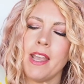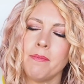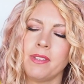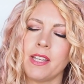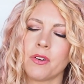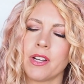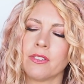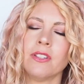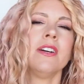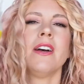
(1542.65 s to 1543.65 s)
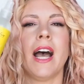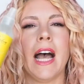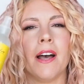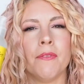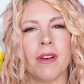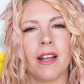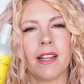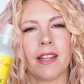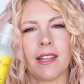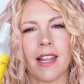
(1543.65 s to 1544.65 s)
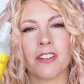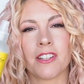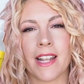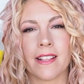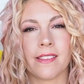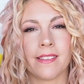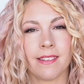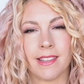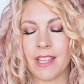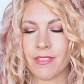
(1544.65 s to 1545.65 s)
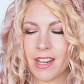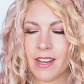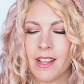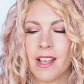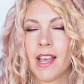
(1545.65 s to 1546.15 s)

hemp seed oil Lush Lengths leave-in.